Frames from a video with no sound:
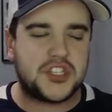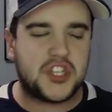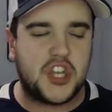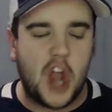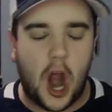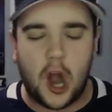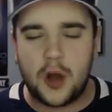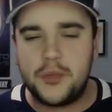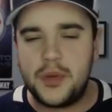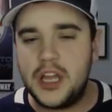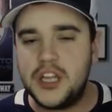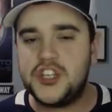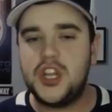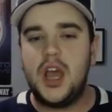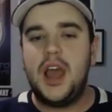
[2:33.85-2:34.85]

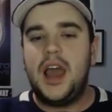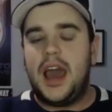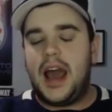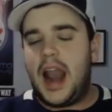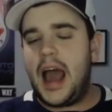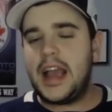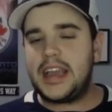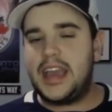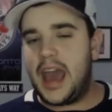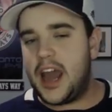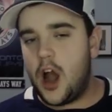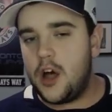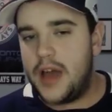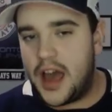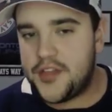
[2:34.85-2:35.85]
garbage, and I get
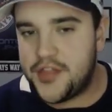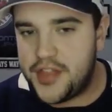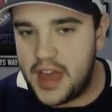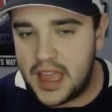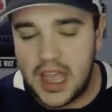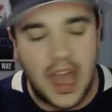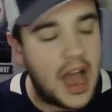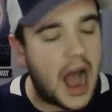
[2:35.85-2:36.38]
all that thing.